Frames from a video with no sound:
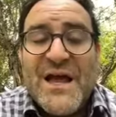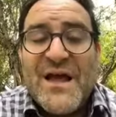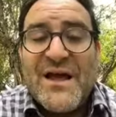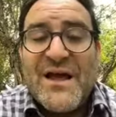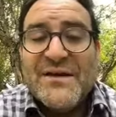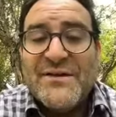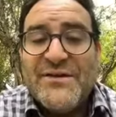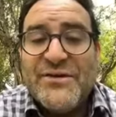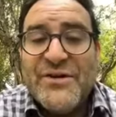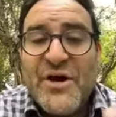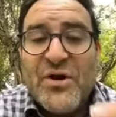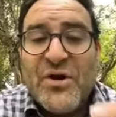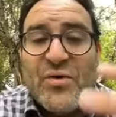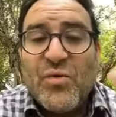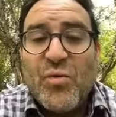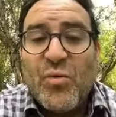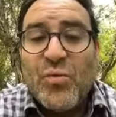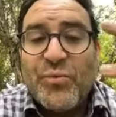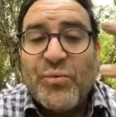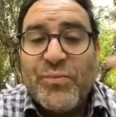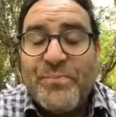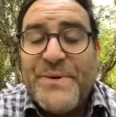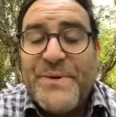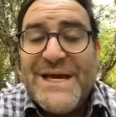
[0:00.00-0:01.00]
Uh, you
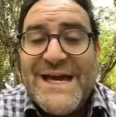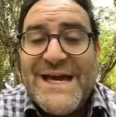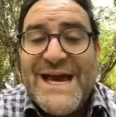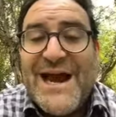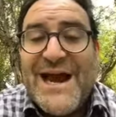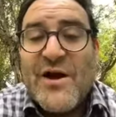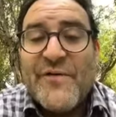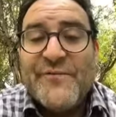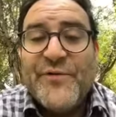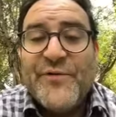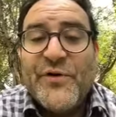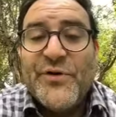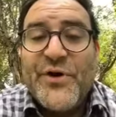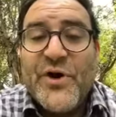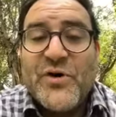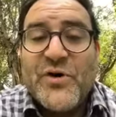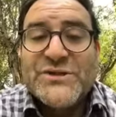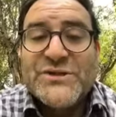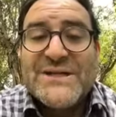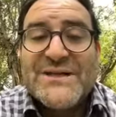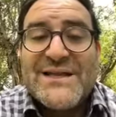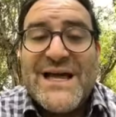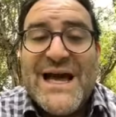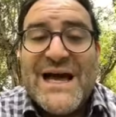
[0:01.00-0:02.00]
know, be careful,
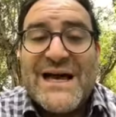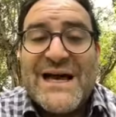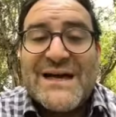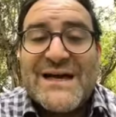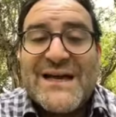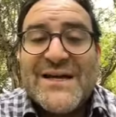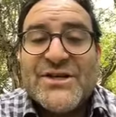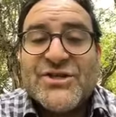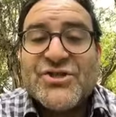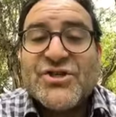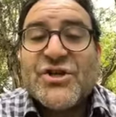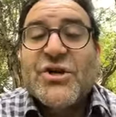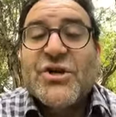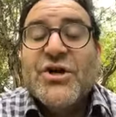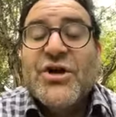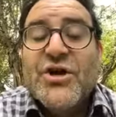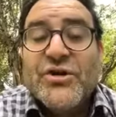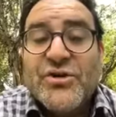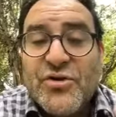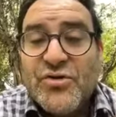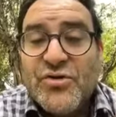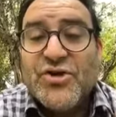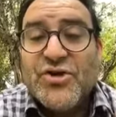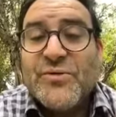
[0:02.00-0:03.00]
those in Lachish.
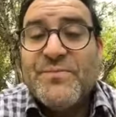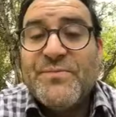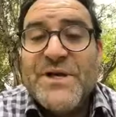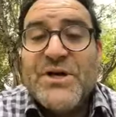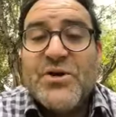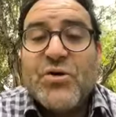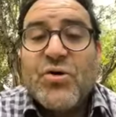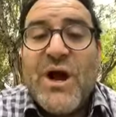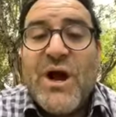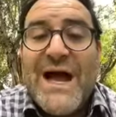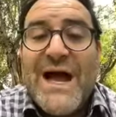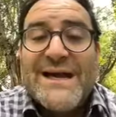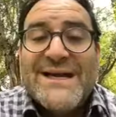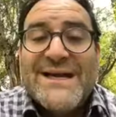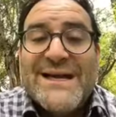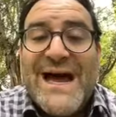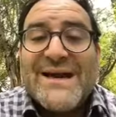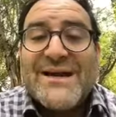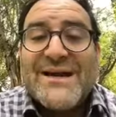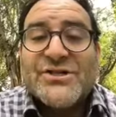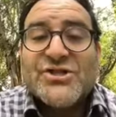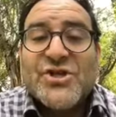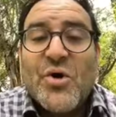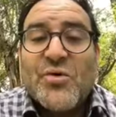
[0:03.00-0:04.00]
You should be crying in
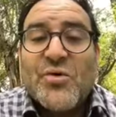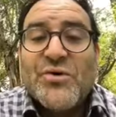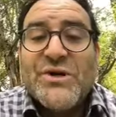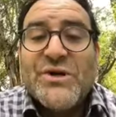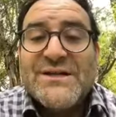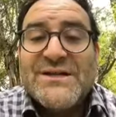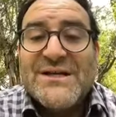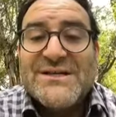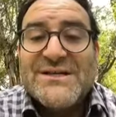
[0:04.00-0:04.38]
Anatot.